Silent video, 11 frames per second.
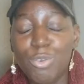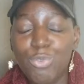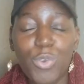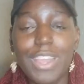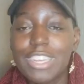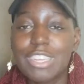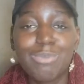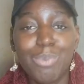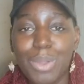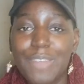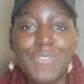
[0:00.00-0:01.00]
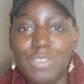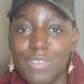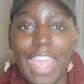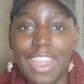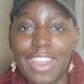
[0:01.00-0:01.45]
fresh breath of
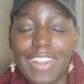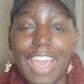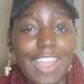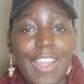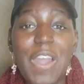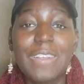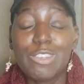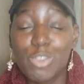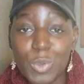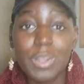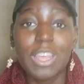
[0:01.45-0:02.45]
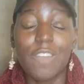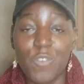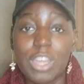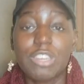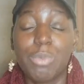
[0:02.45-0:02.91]
air, like truly a
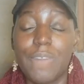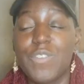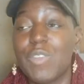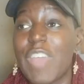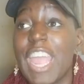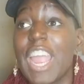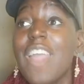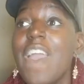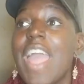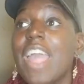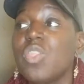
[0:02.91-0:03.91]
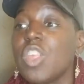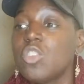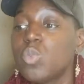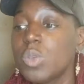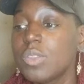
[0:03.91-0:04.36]
fresh breath of air. And
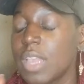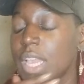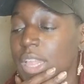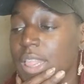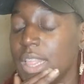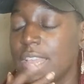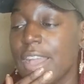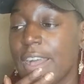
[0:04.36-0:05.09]
this was in the